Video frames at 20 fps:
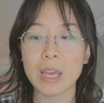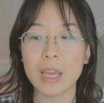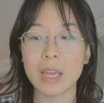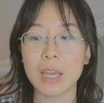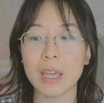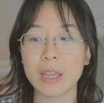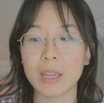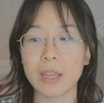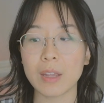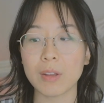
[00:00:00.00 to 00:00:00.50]

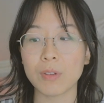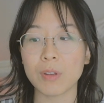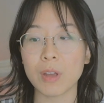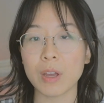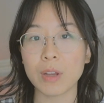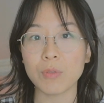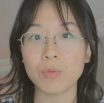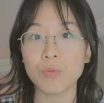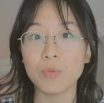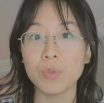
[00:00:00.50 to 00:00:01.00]
it can
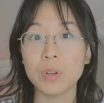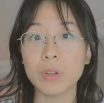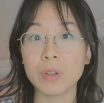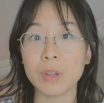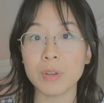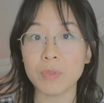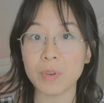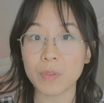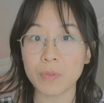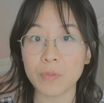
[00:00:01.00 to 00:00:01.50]
kind of
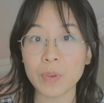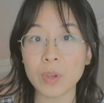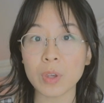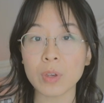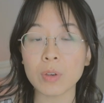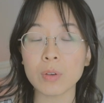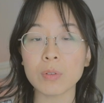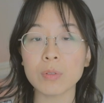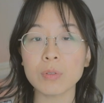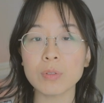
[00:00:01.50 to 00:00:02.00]
really
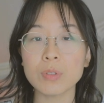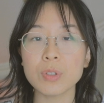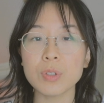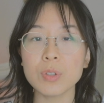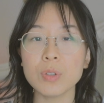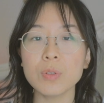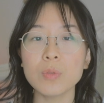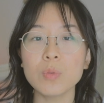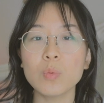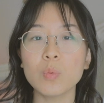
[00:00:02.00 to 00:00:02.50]
reveal to
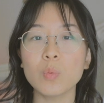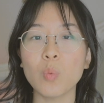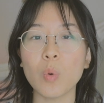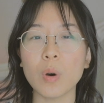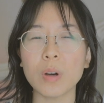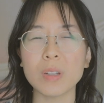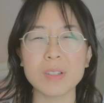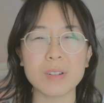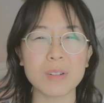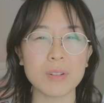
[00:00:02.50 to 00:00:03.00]
you
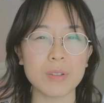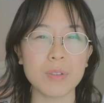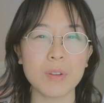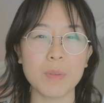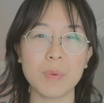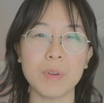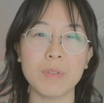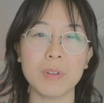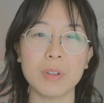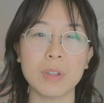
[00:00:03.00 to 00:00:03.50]
what art
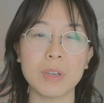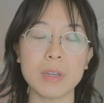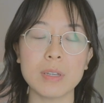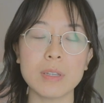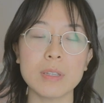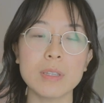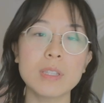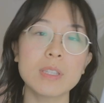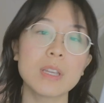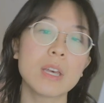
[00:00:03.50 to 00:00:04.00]
therapy really
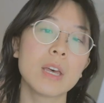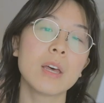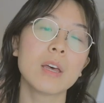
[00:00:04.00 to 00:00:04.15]
is.